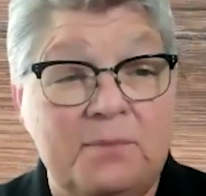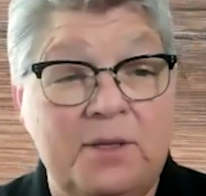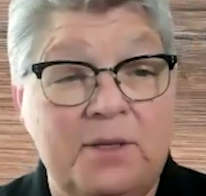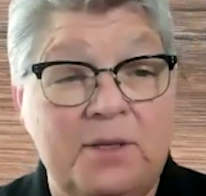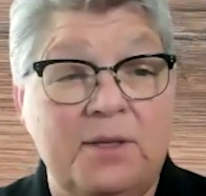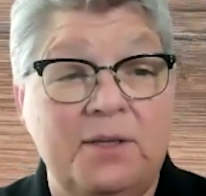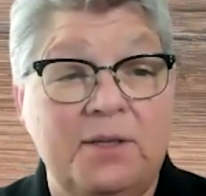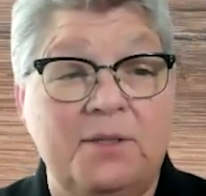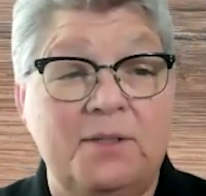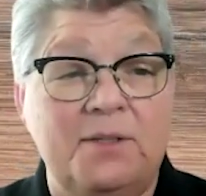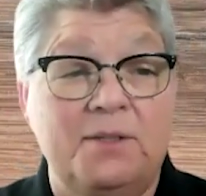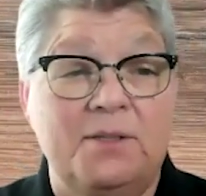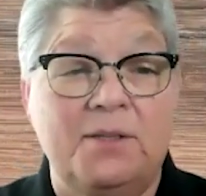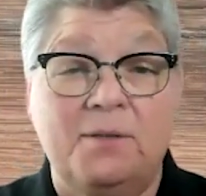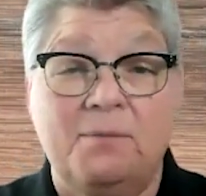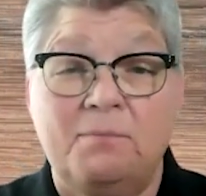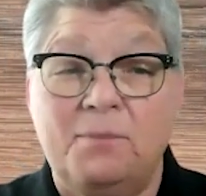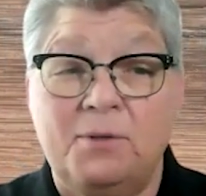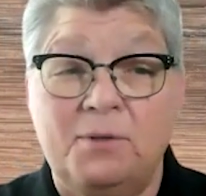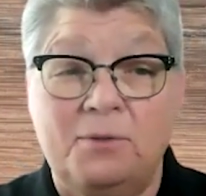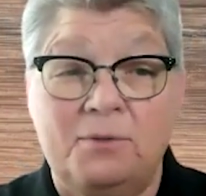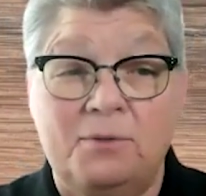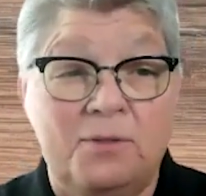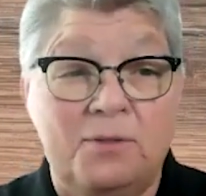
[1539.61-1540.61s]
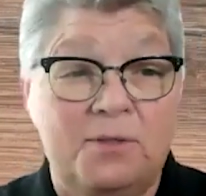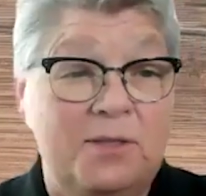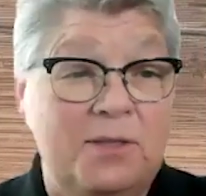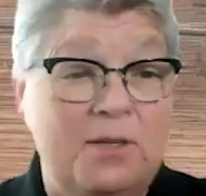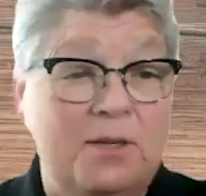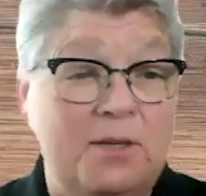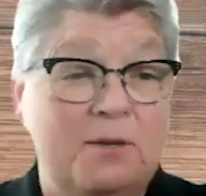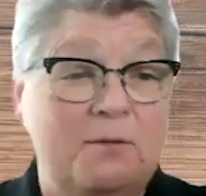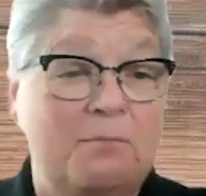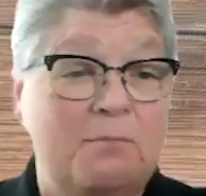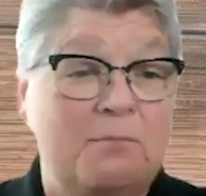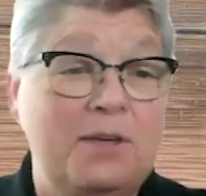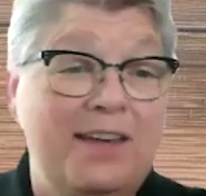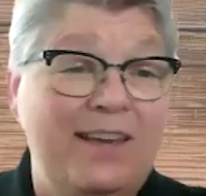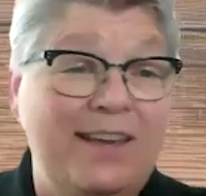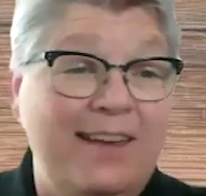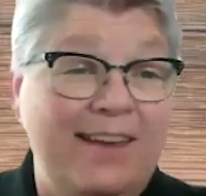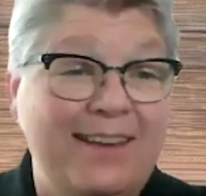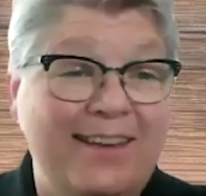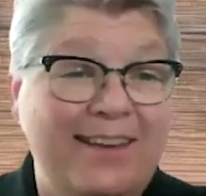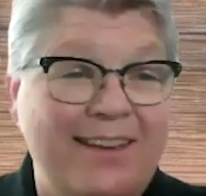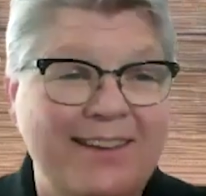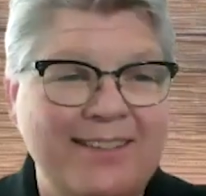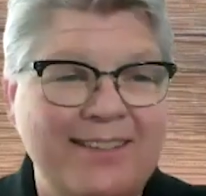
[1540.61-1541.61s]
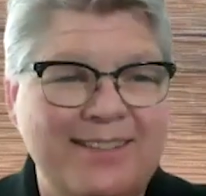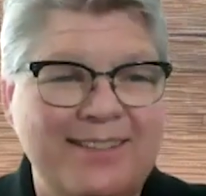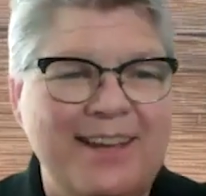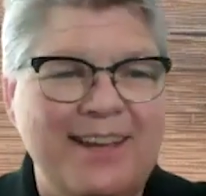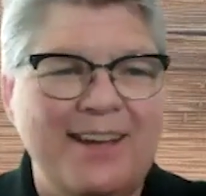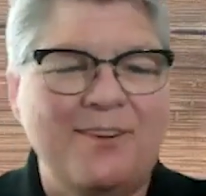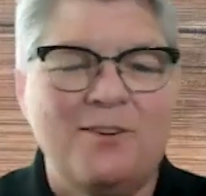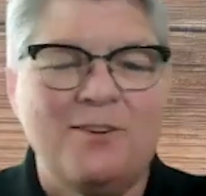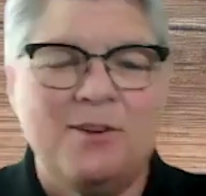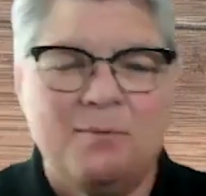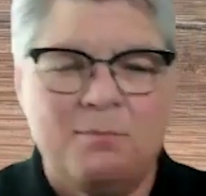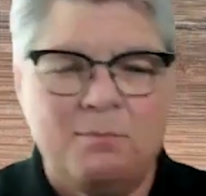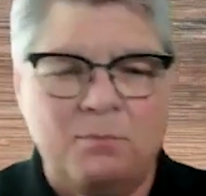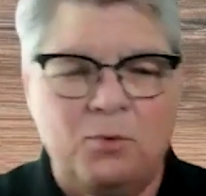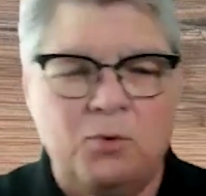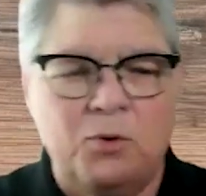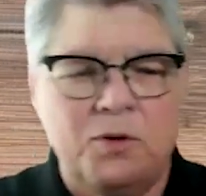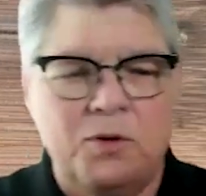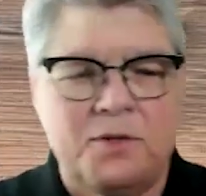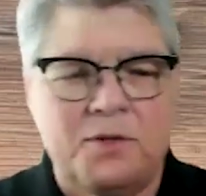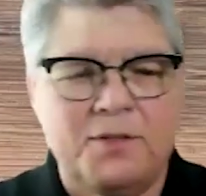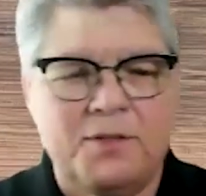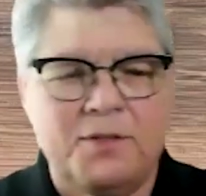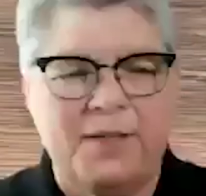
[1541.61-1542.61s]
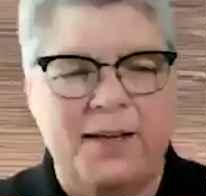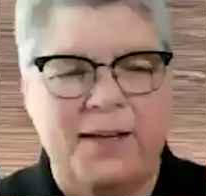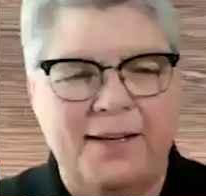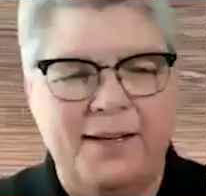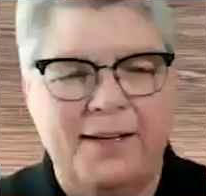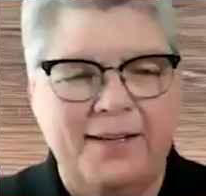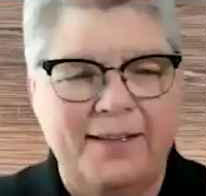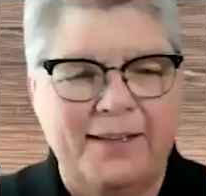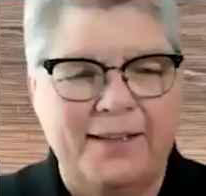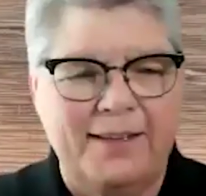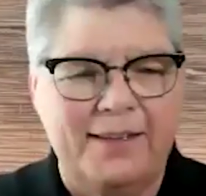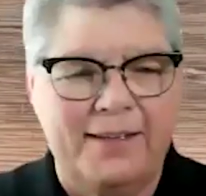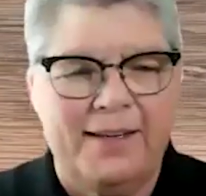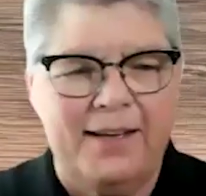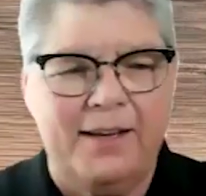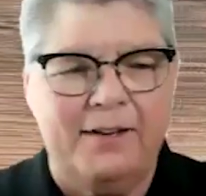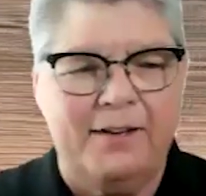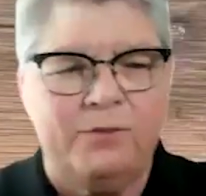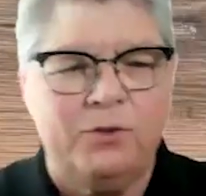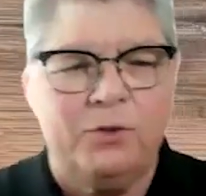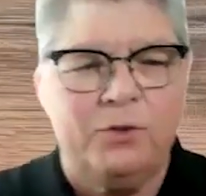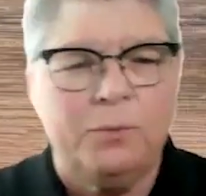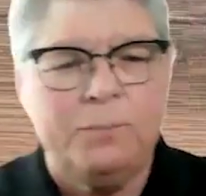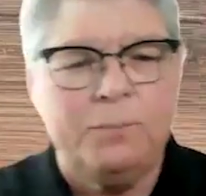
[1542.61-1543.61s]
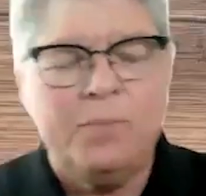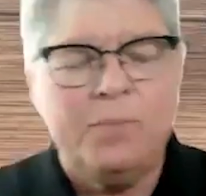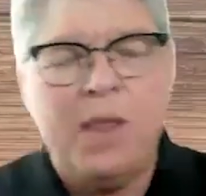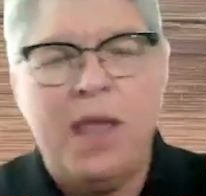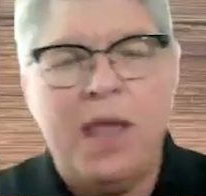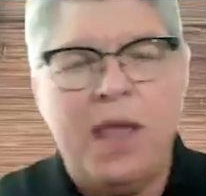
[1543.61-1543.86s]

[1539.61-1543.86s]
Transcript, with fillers: some kind of demo sneak peek because now I'm more excited than ever